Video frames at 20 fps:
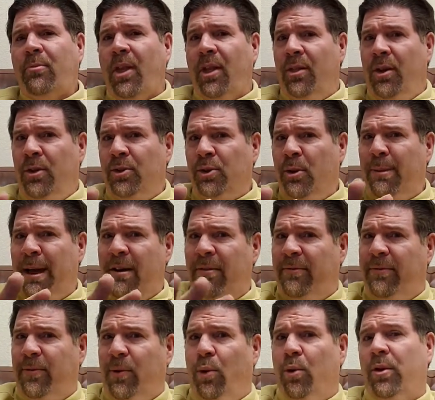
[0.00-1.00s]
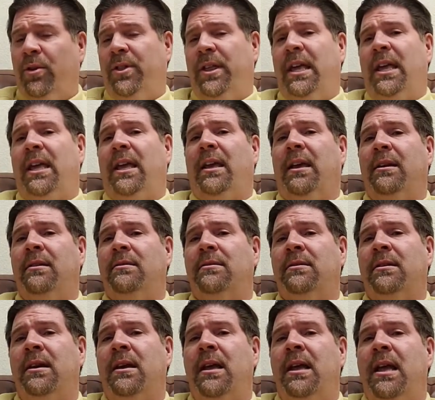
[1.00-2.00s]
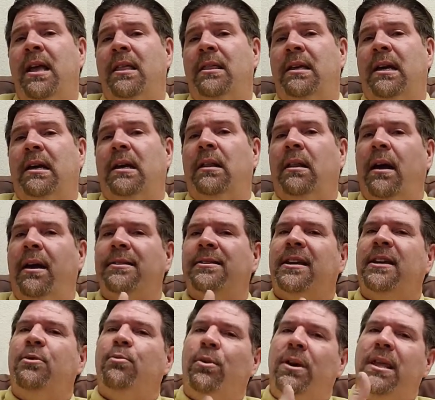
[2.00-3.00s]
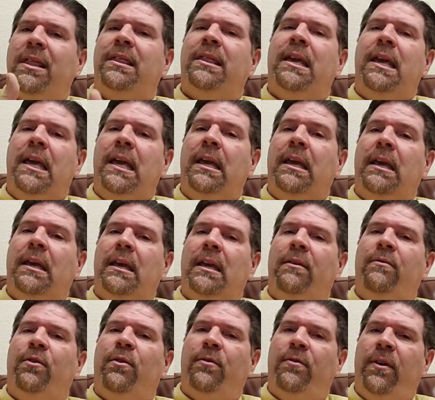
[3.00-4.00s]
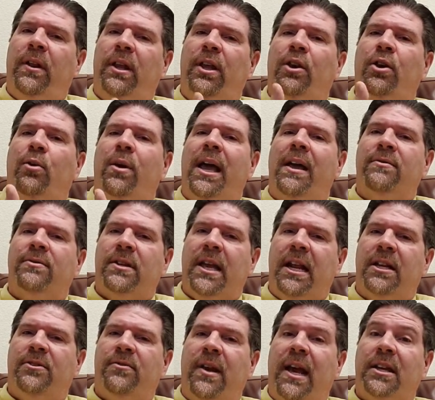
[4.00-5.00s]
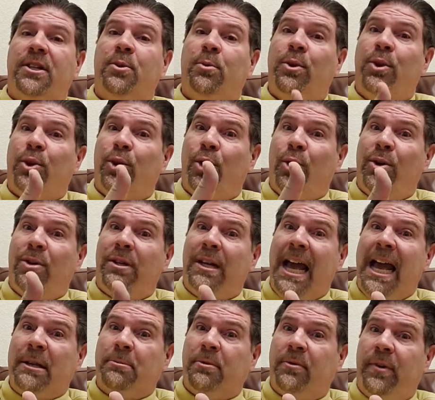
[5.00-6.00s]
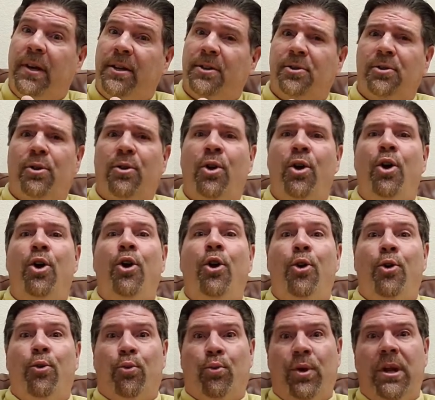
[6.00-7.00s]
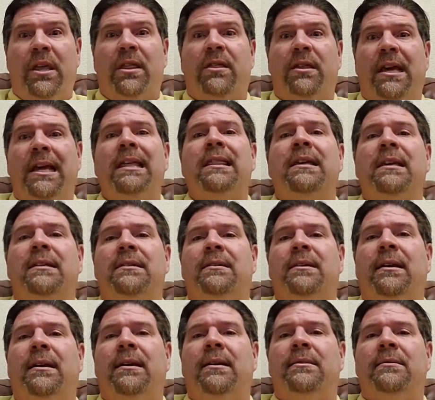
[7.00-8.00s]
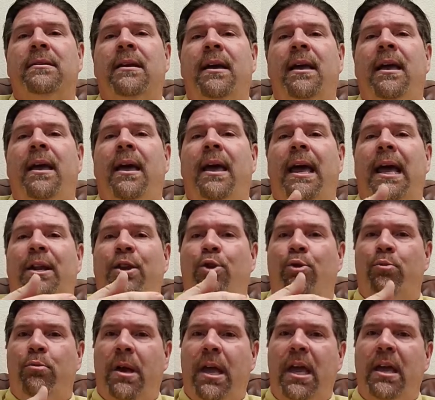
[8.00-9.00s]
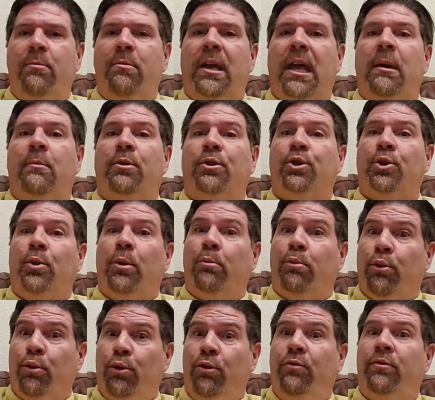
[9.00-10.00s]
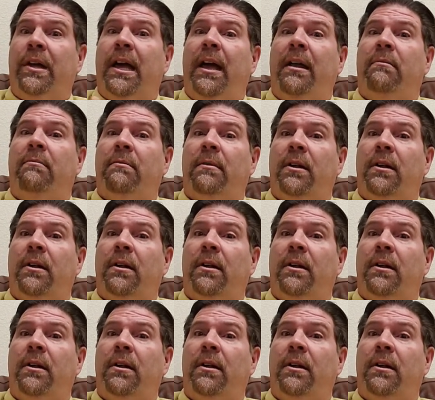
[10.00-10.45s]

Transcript: those are about 4 things that clients can rethink. If you're feeling you don't have satisfaction with your current tax professional, rethink these things, and you may be able to improve that